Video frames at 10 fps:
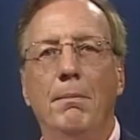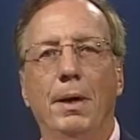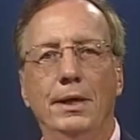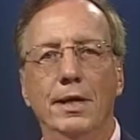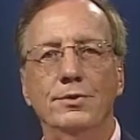
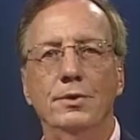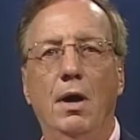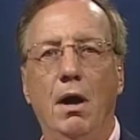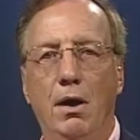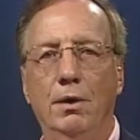My guests
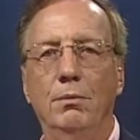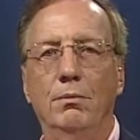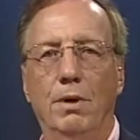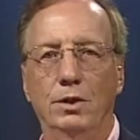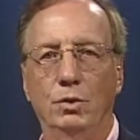are
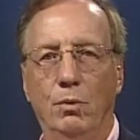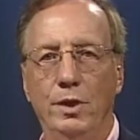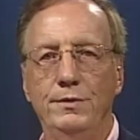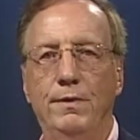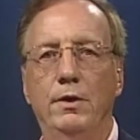Roger
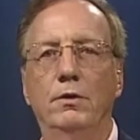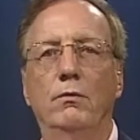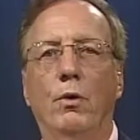Royce, founder of